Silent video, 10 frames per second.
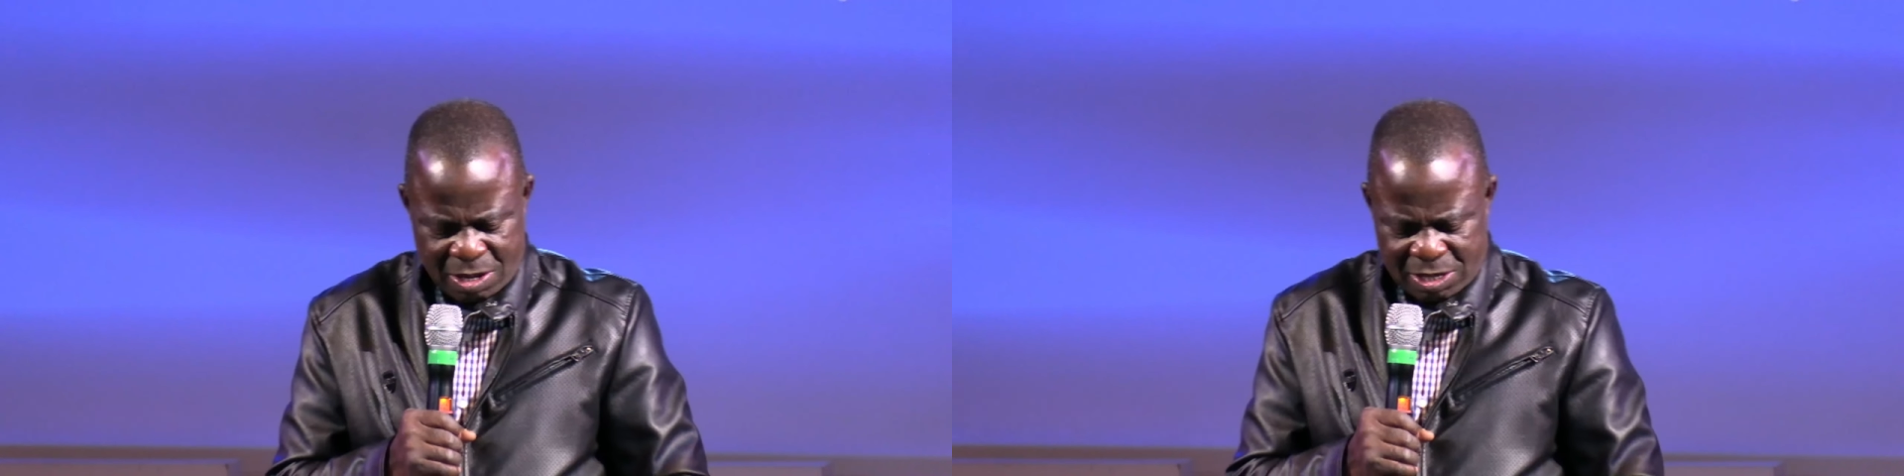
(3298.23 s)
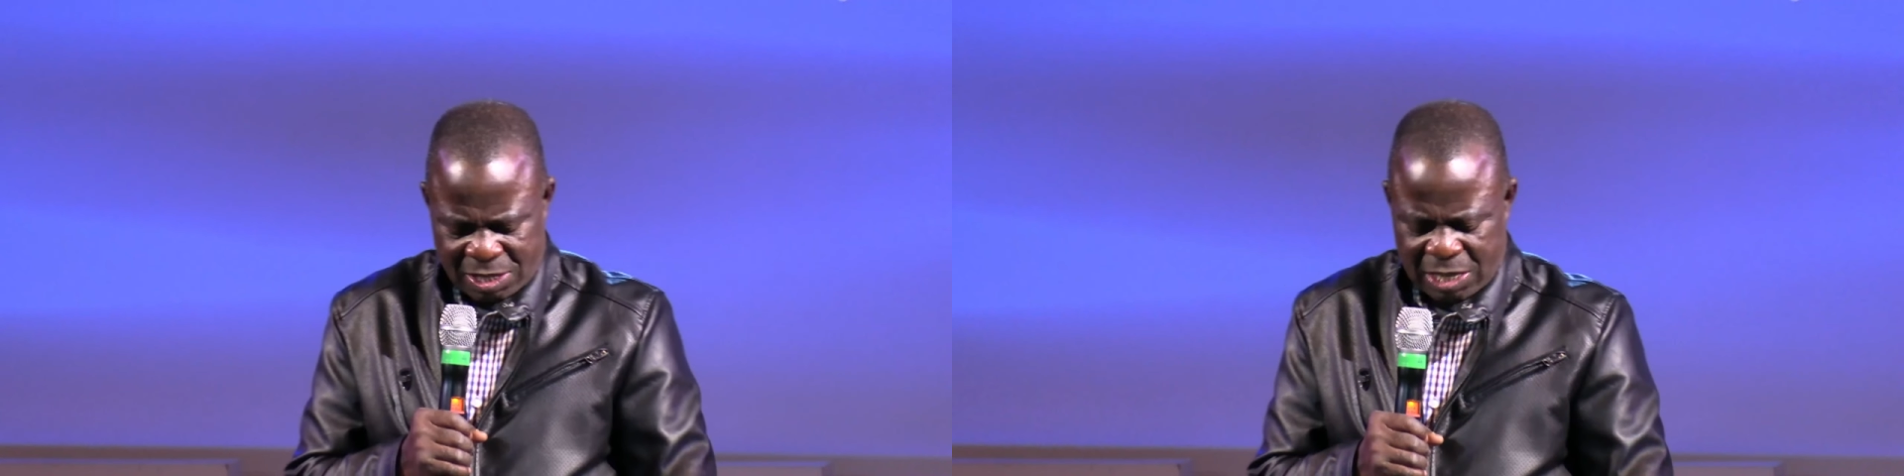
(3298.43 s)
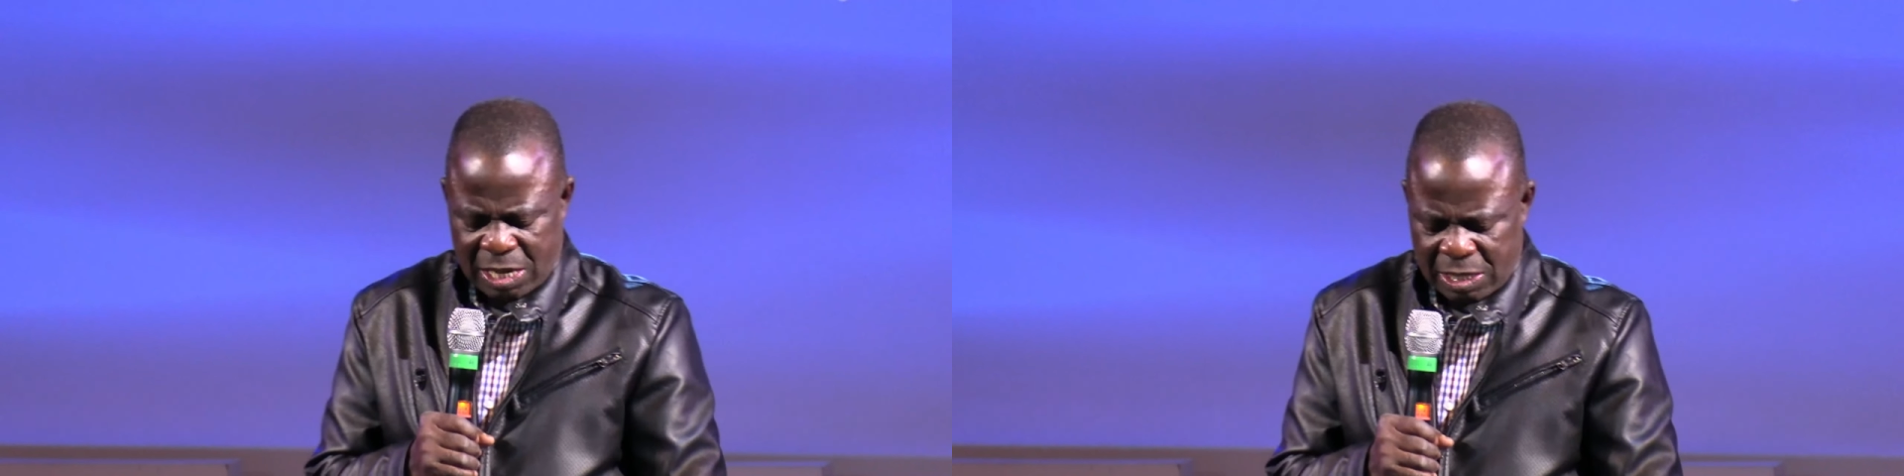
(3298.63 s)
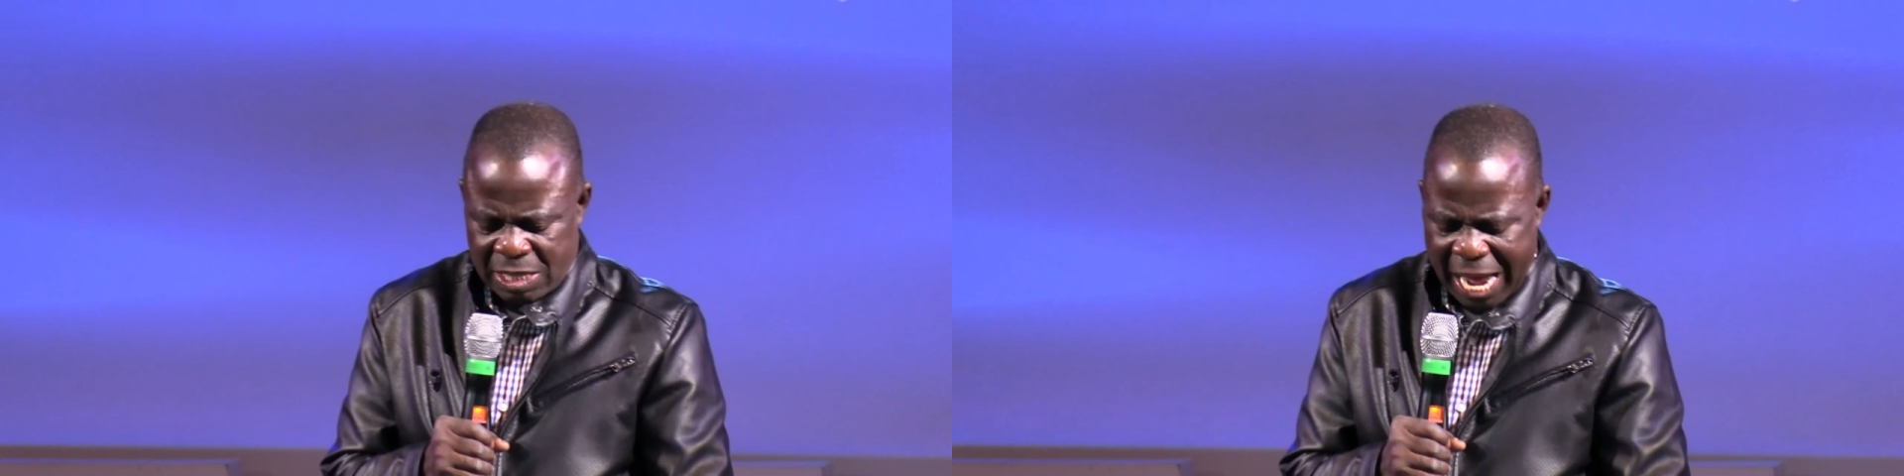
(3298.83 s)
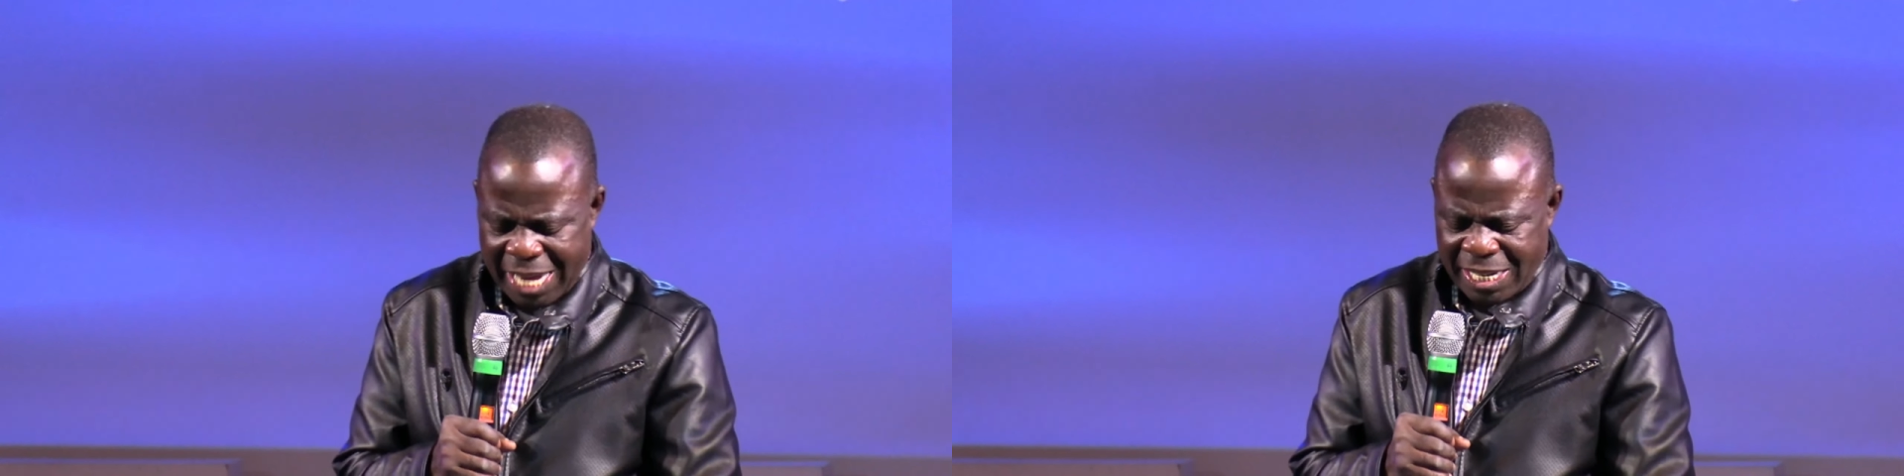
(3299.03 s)
just as
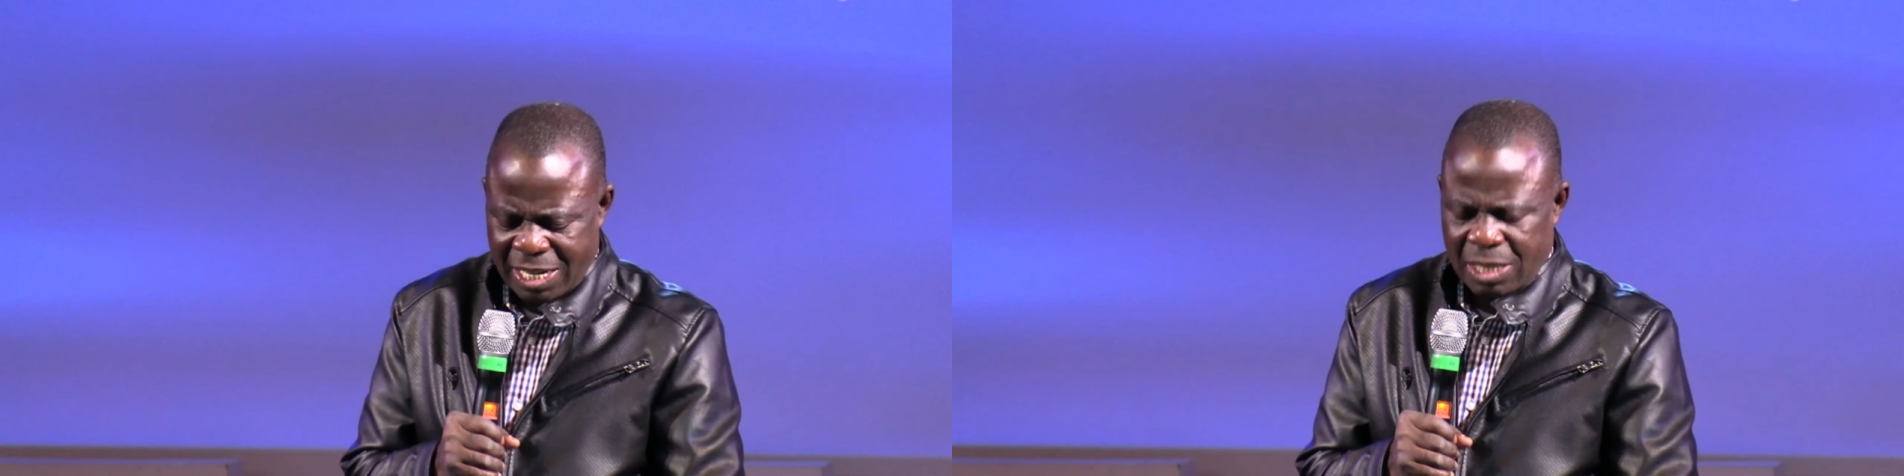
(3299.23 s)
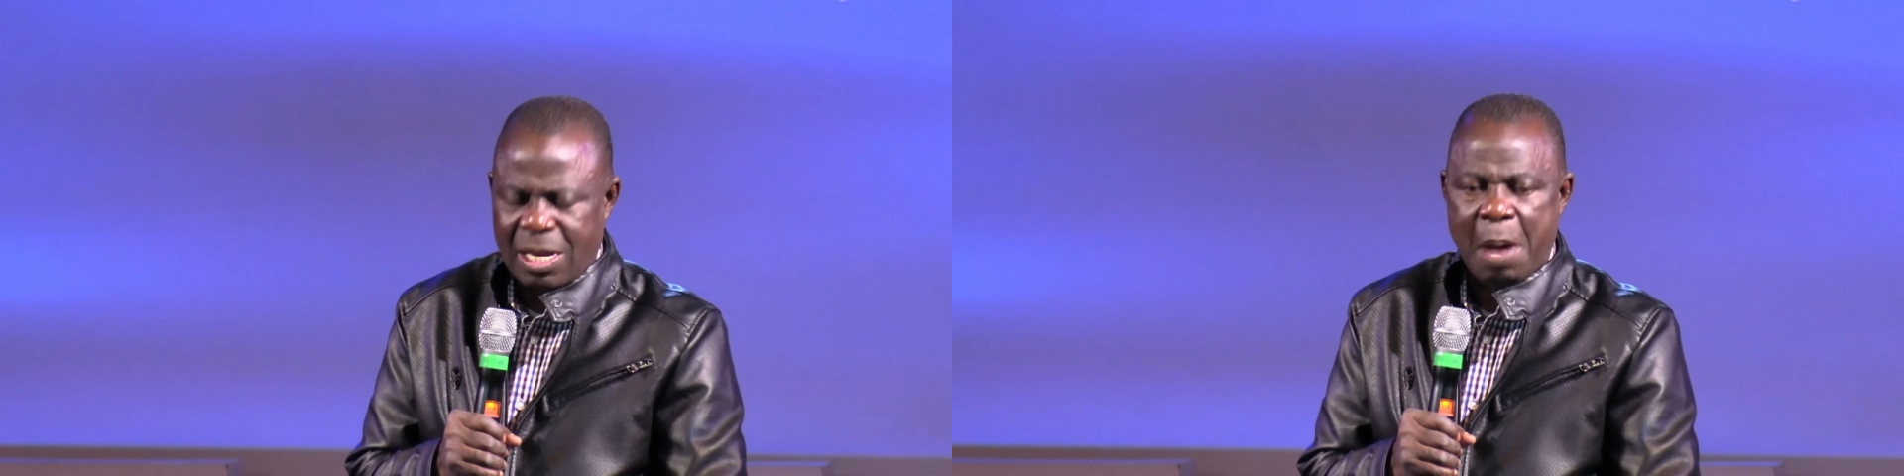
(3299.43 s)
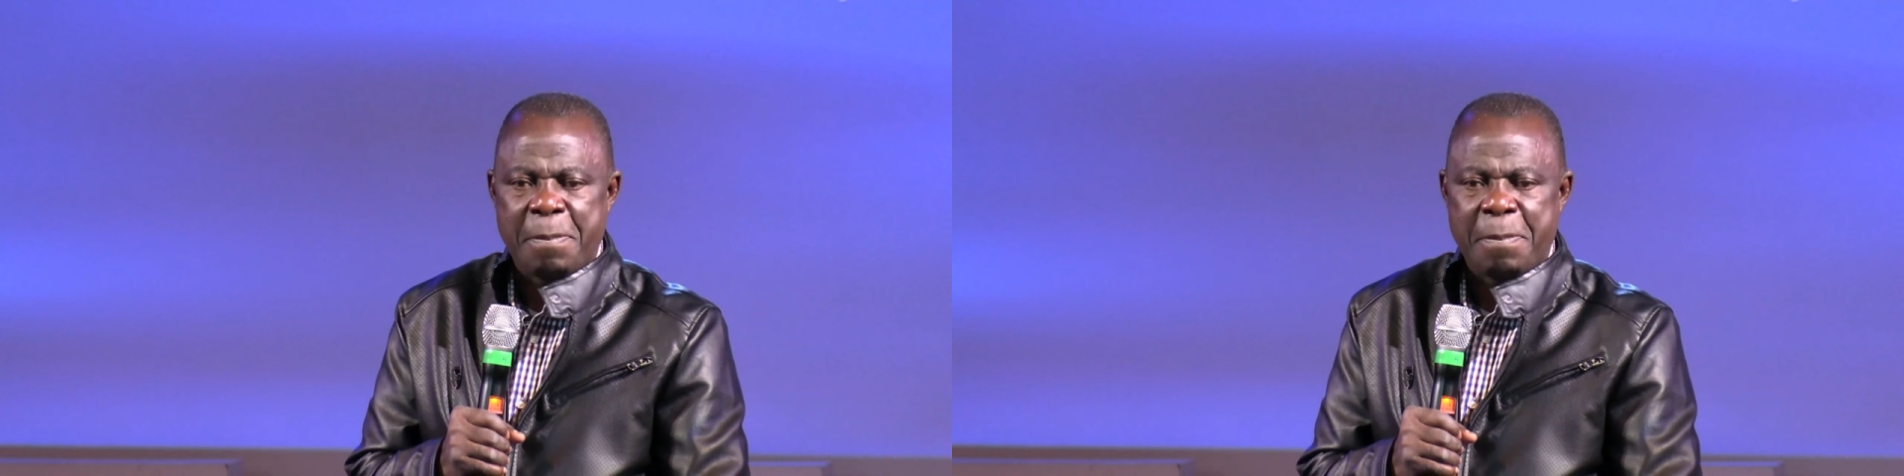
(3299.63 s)
Daniel, that